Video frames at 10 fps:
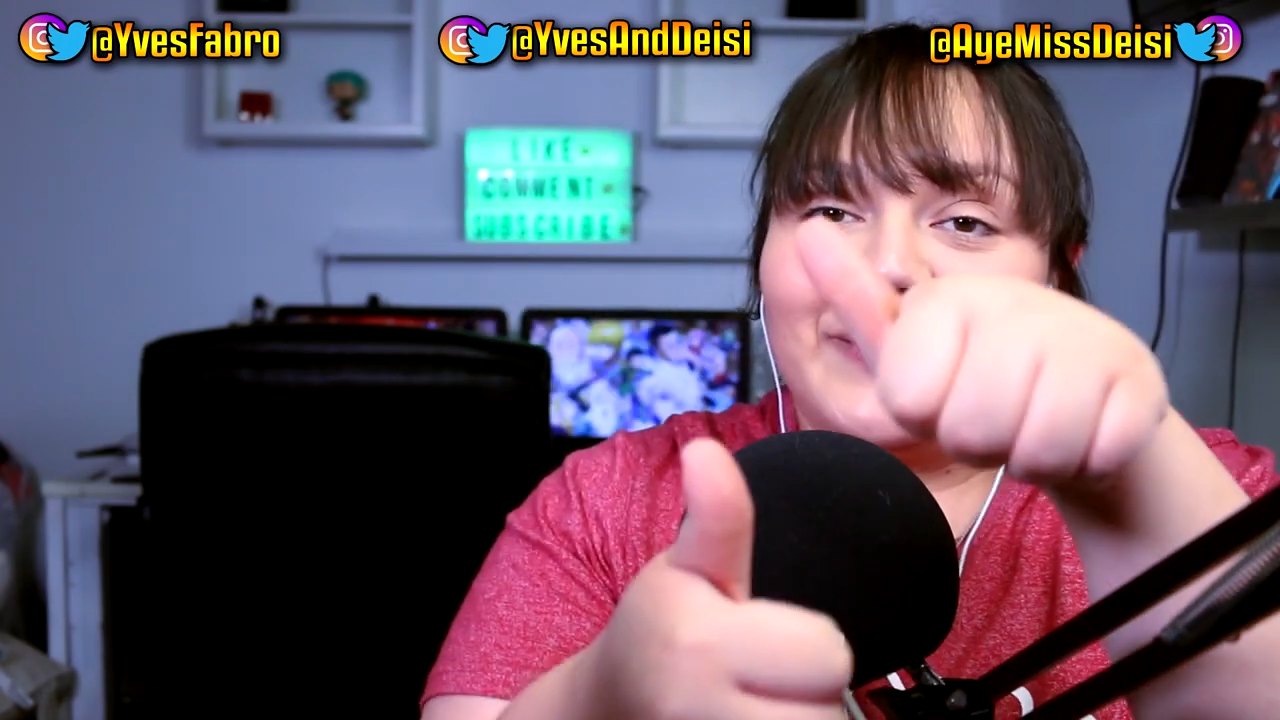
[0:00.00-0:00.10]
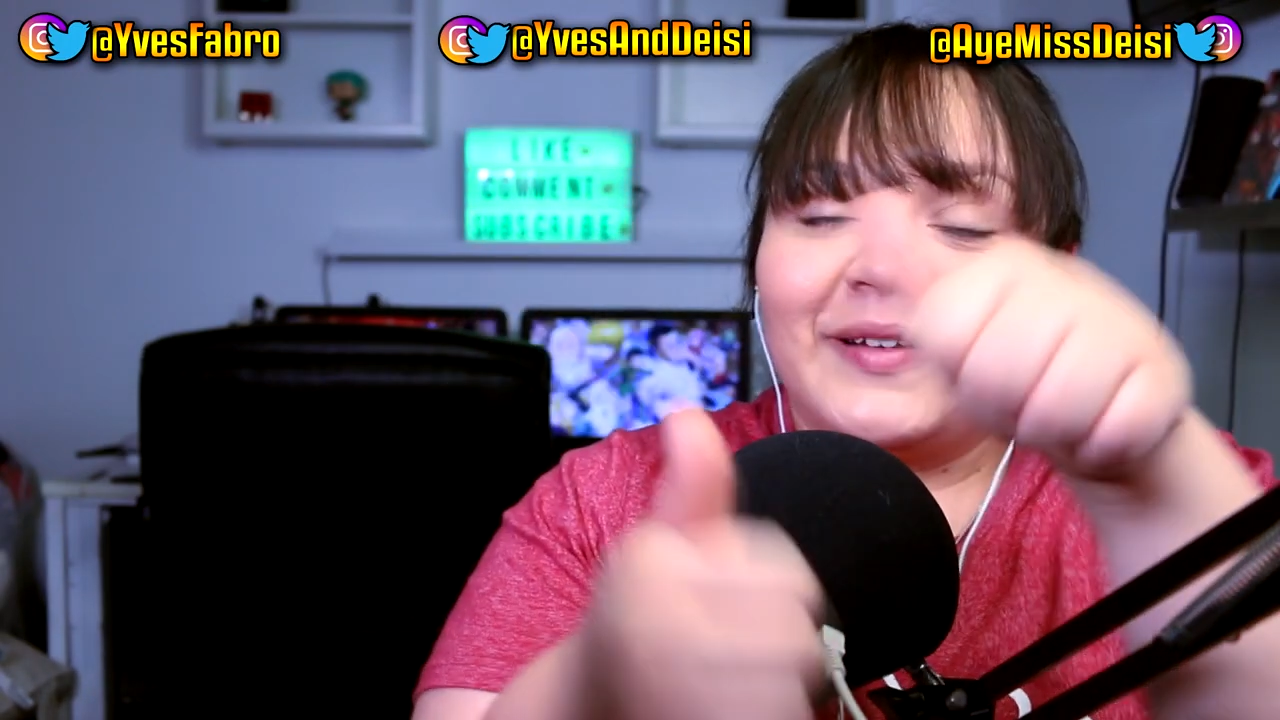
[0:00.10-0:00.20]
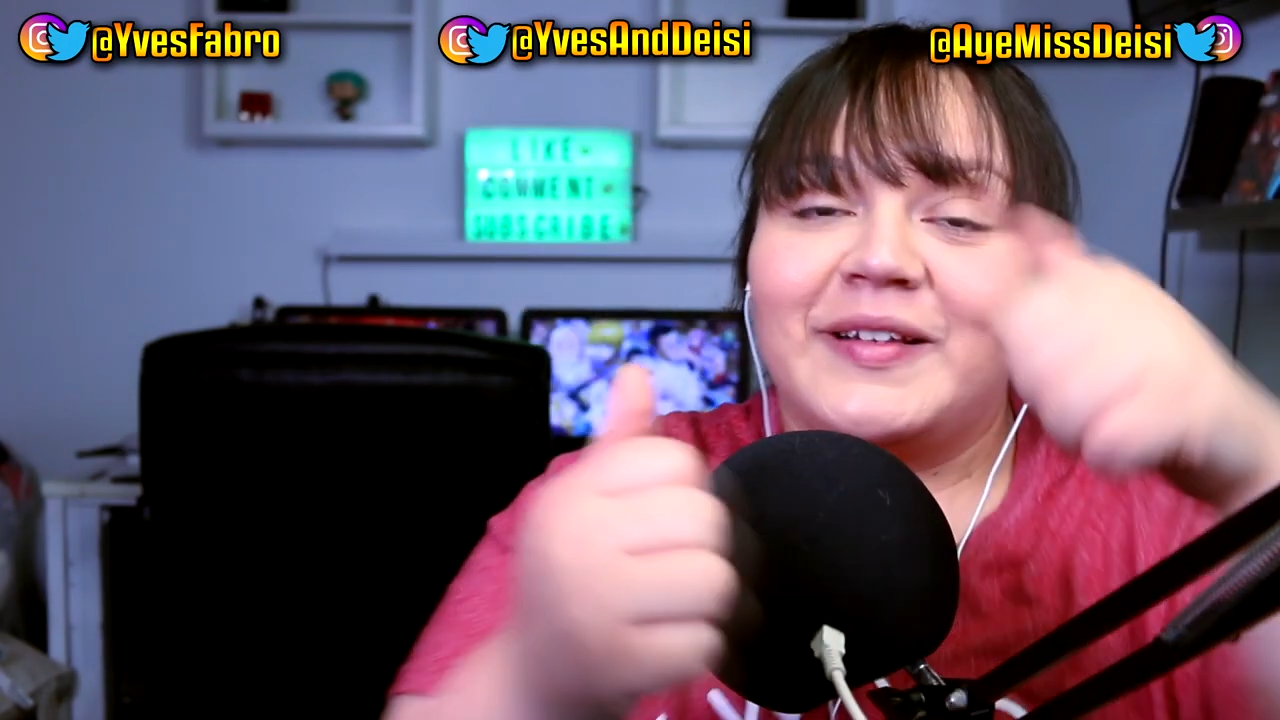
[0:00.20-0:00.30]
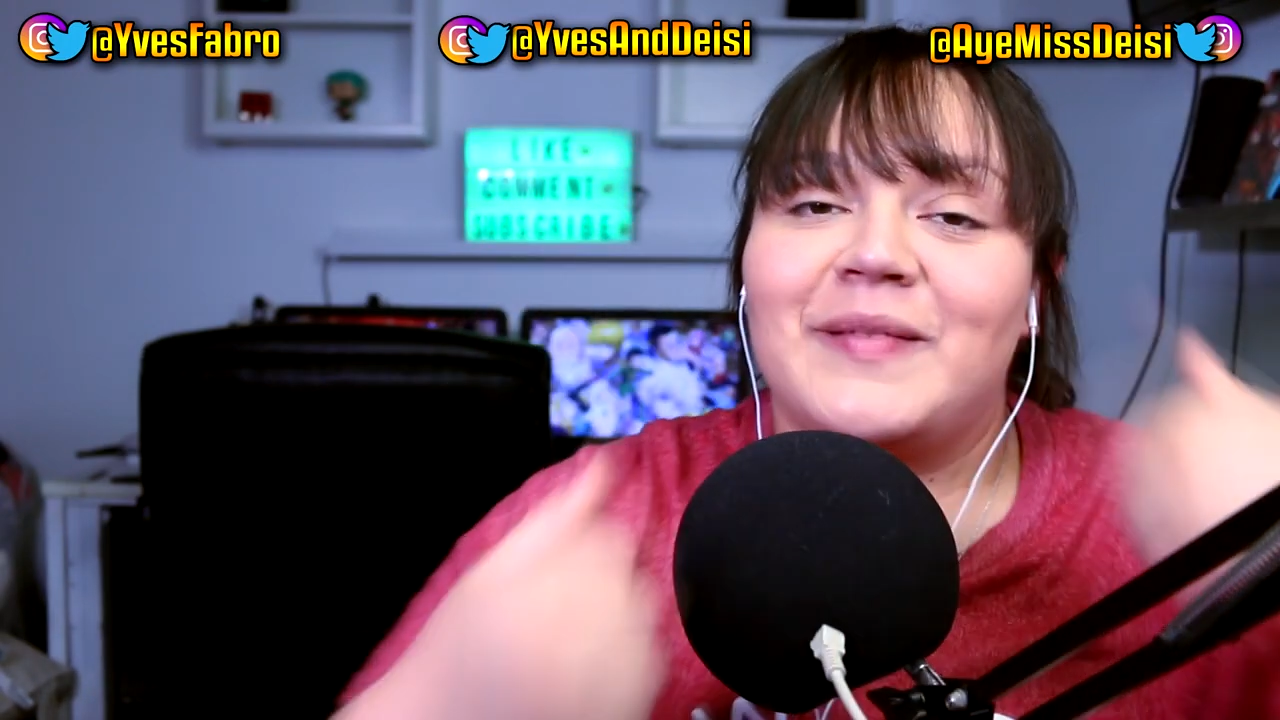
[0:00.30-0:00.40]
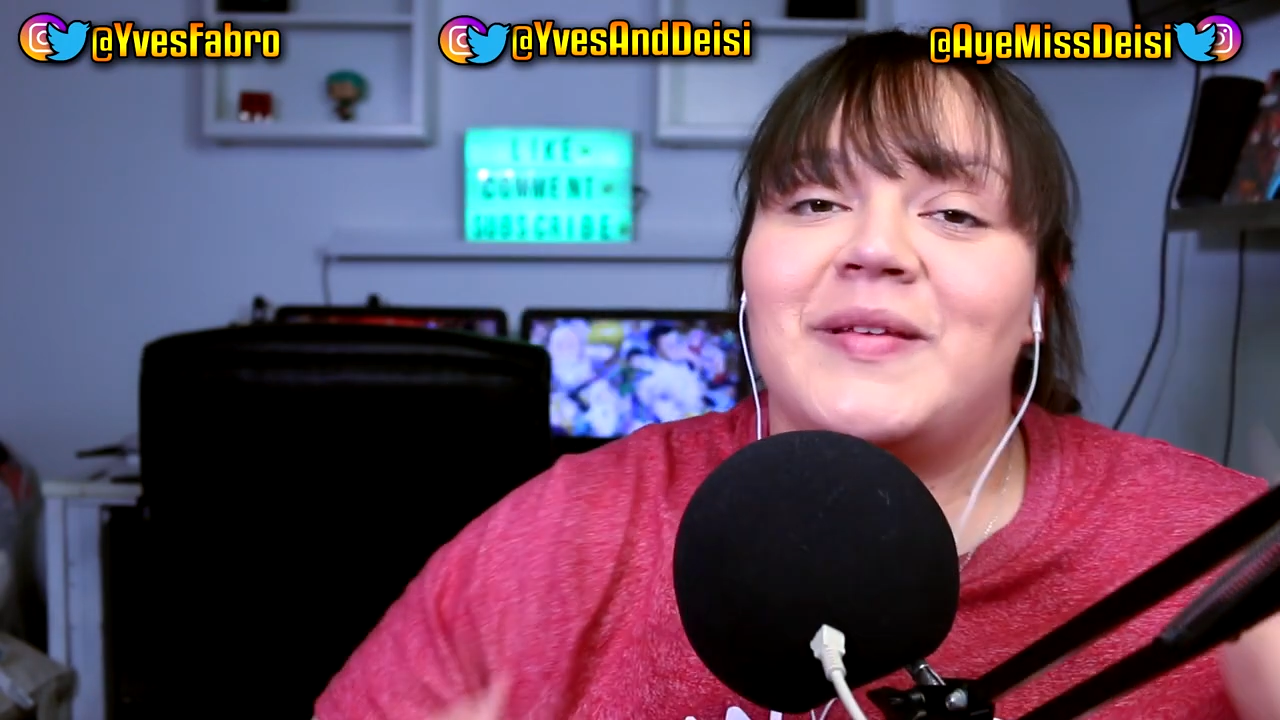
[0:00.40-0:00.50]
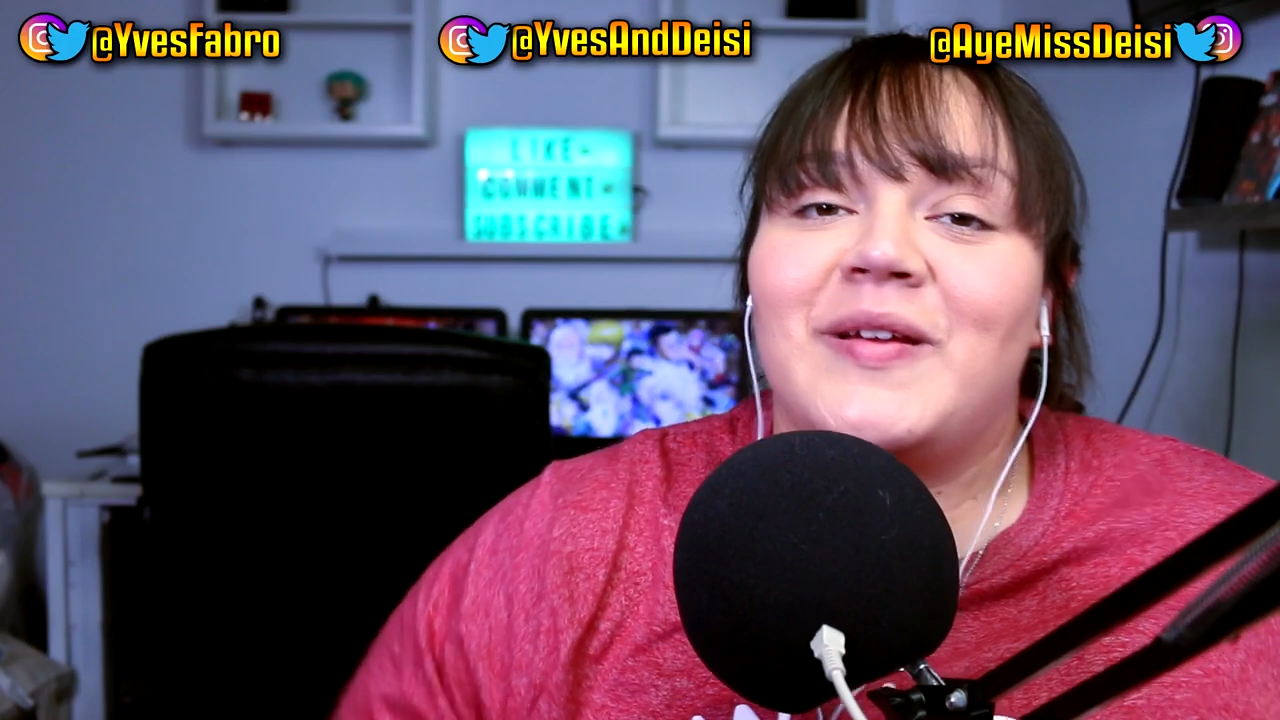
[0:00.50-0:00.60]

to let me